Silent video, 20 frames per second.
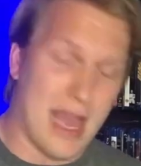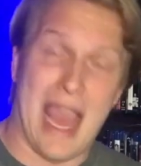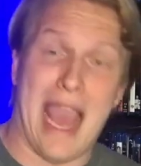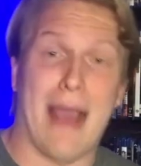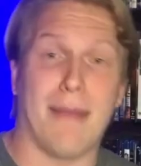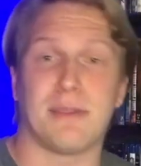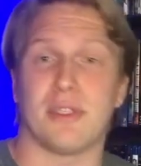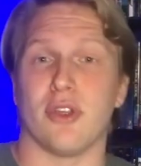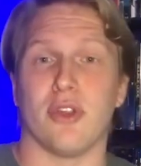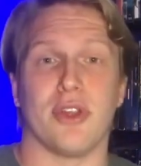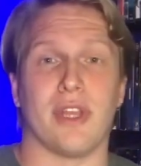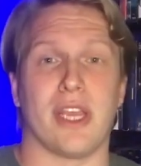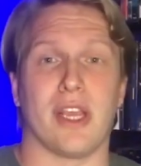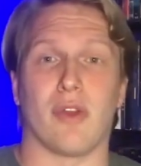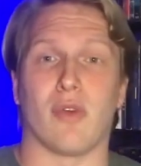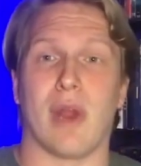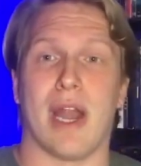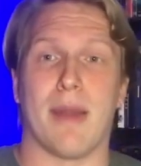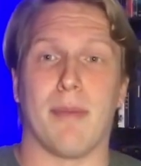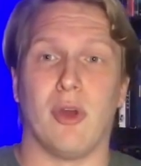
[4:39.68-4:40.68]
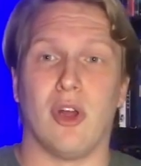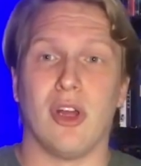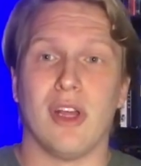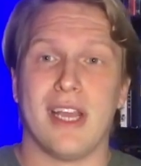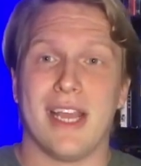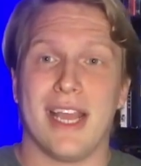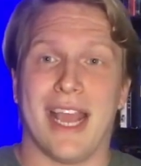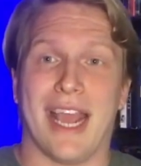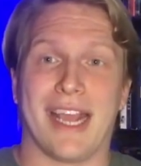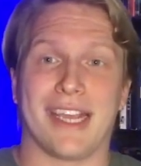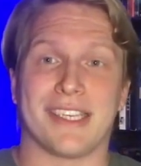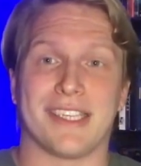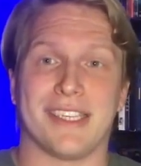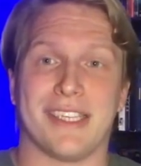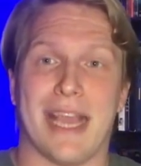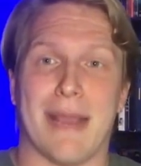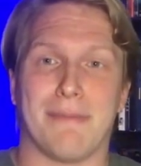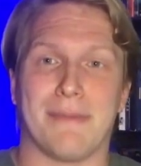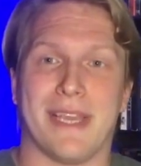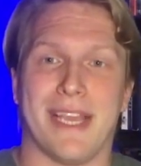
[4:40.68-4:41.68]
Absolutely incredible.
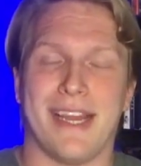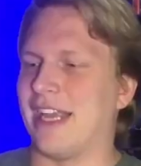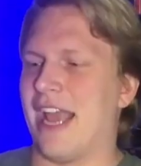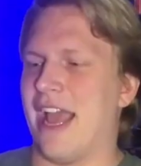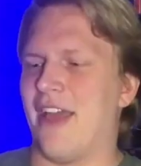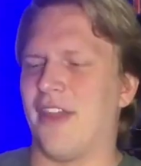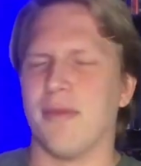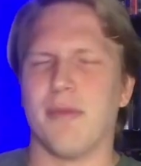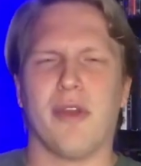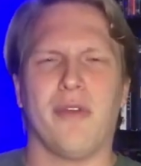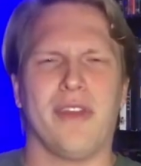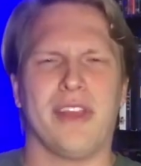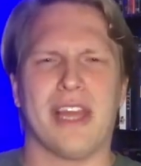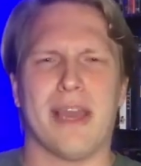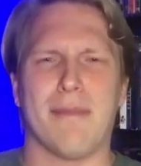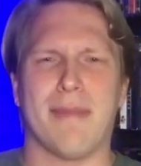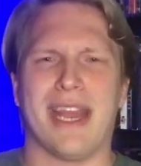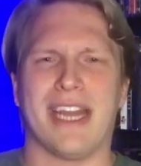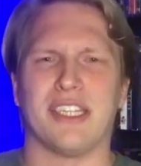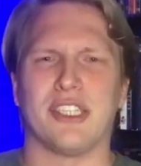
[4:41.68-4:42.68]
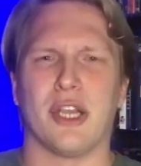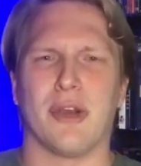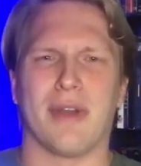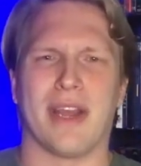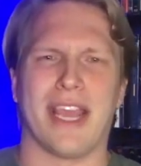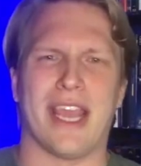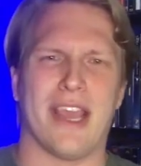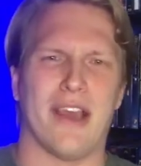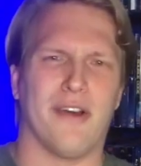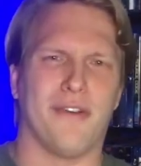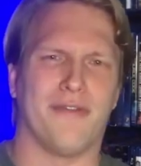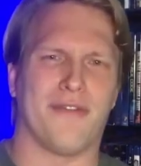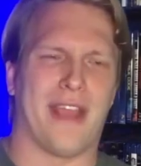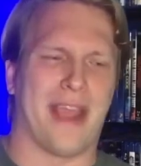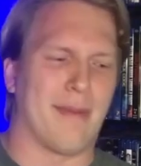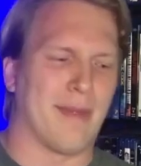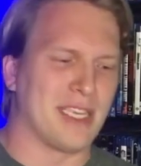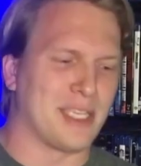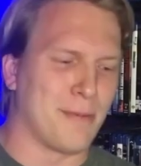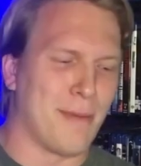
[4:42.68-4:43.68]
Accepted. Yeah, the movie that made Jonah Hill
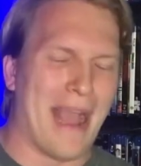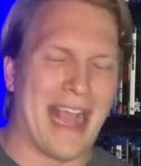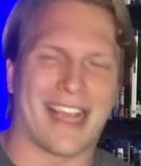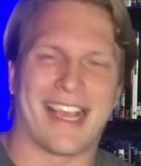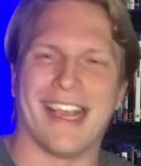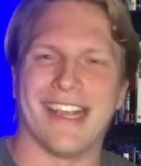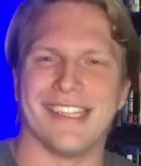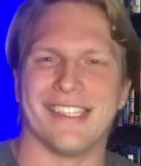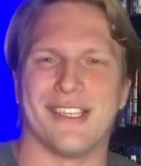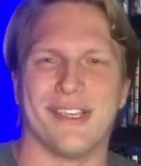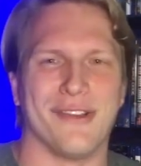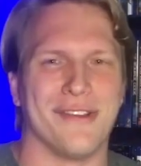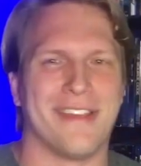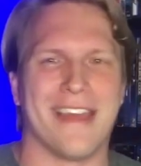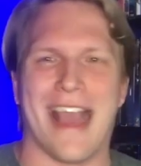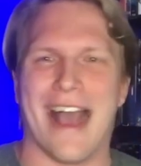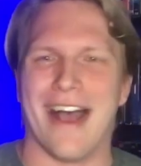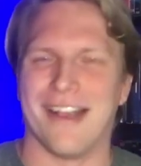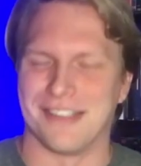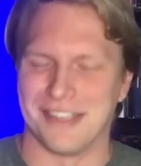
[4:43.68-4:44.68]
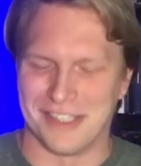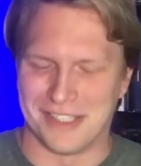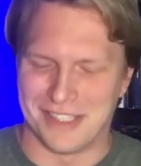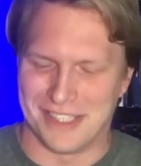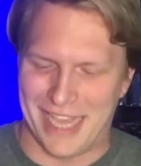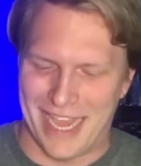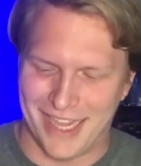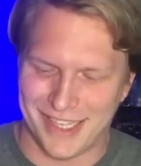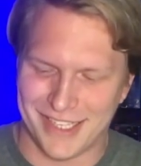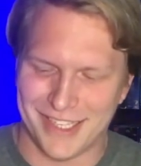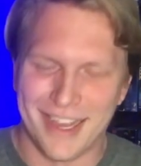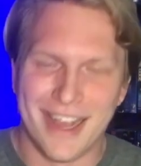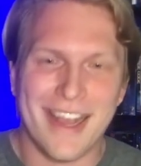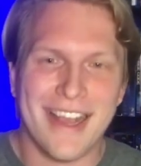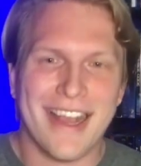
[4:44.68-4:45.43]
famous back in 2006.